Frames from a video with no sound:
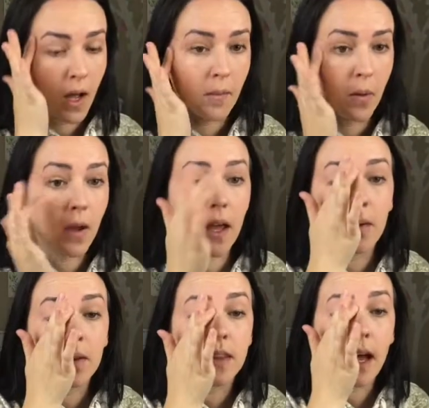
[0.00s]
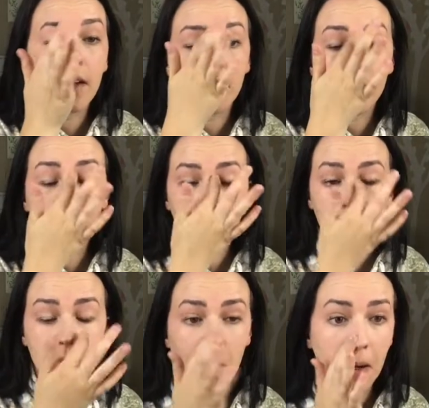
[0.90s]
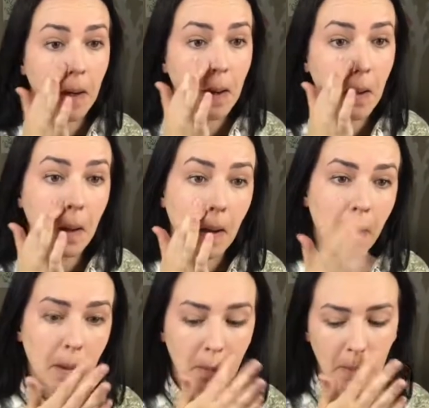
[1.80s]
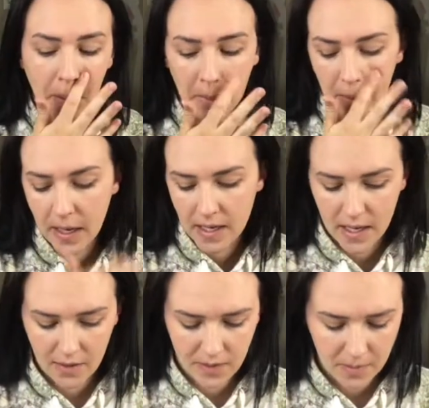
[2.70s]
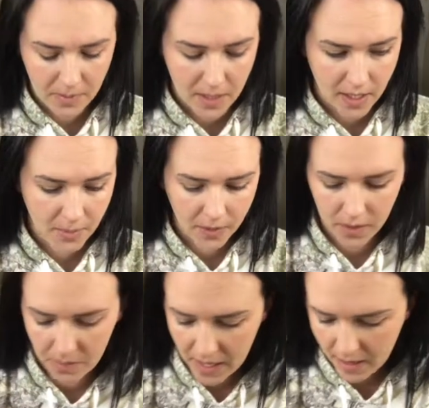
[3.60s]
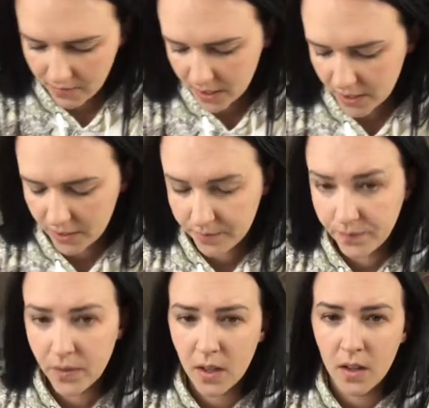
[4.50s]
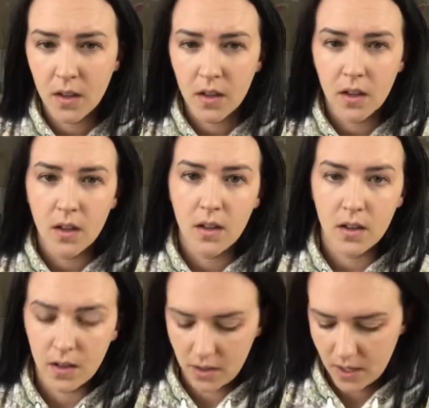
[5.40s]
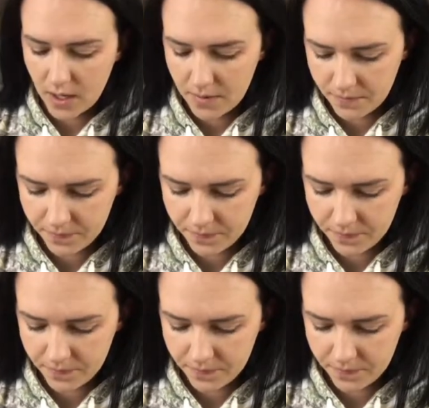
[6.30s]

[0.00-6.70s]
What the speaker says: I'm okay with that for the most part. I don't really mind having my makeup a little bit heavier. Alright.